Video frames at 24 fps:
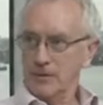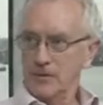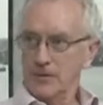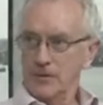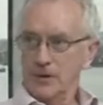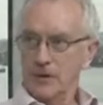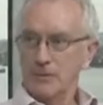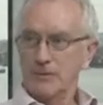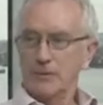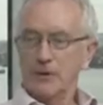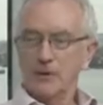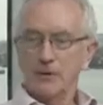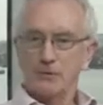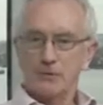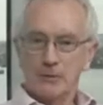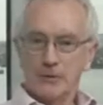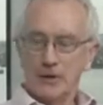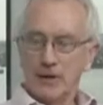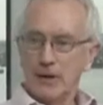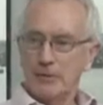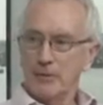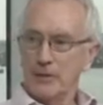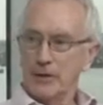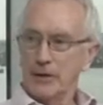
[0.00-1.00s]
so you'd be
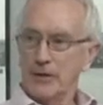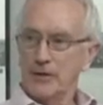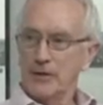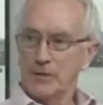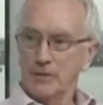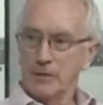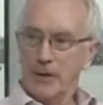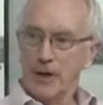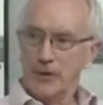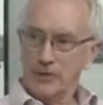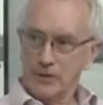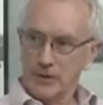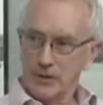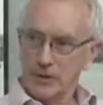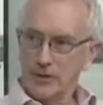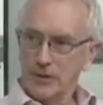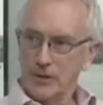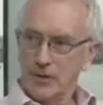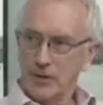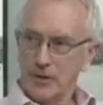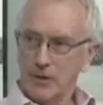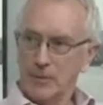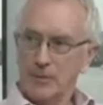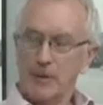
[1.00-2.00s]
distributing that money throughout the
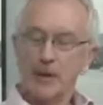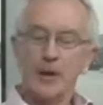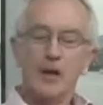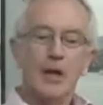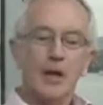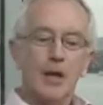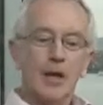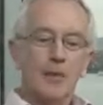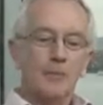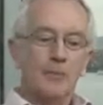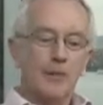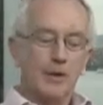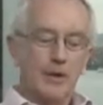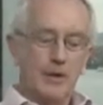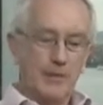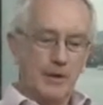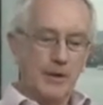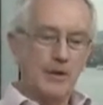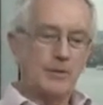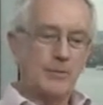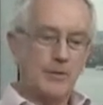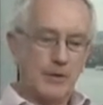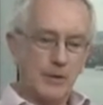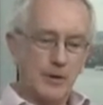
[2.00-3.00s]
economy, but if
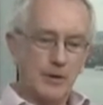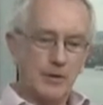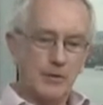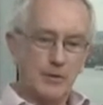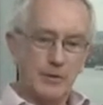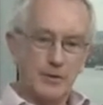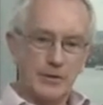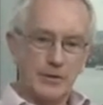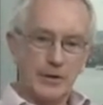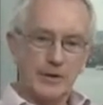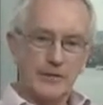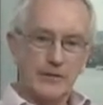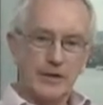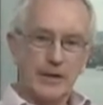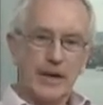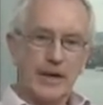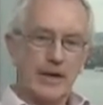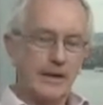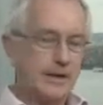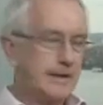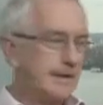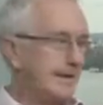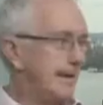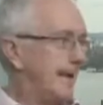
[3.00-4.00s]
anybody who received it
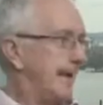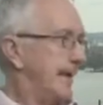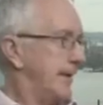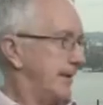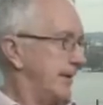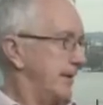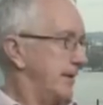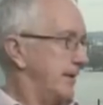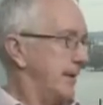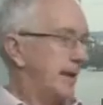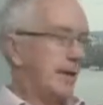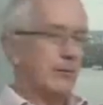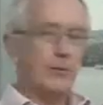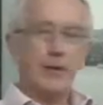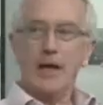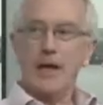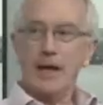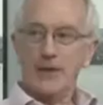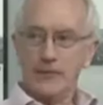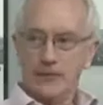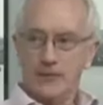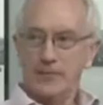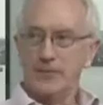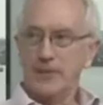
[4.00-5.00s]
had debt, they would
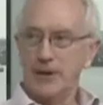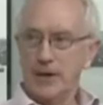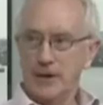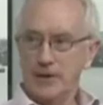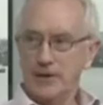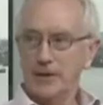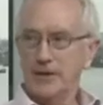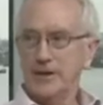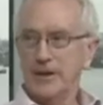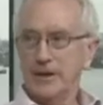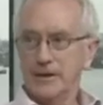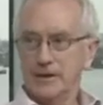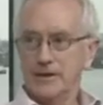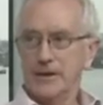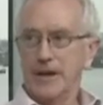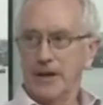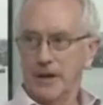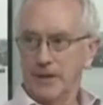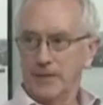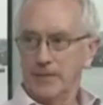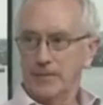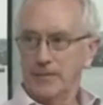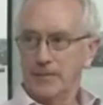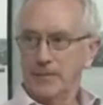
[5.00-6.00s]
have to pay the debt
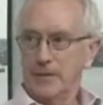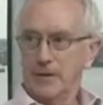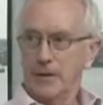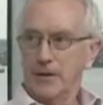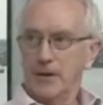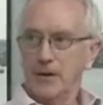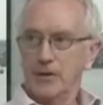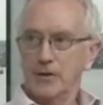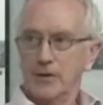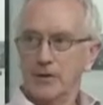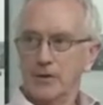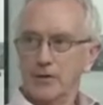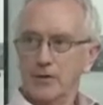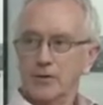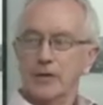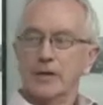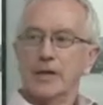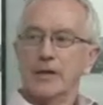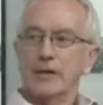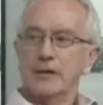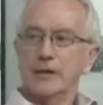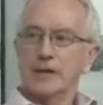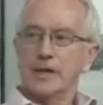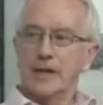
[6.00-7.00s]
down. And you'd use
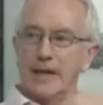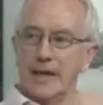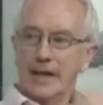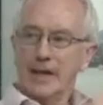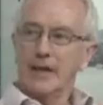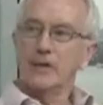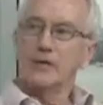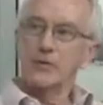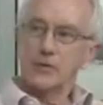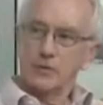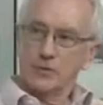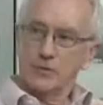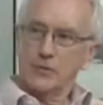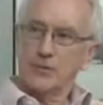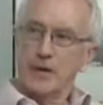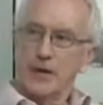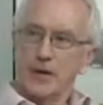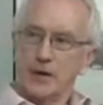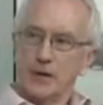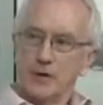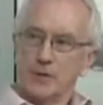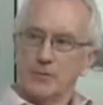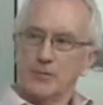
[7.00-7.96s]
that to cancel part of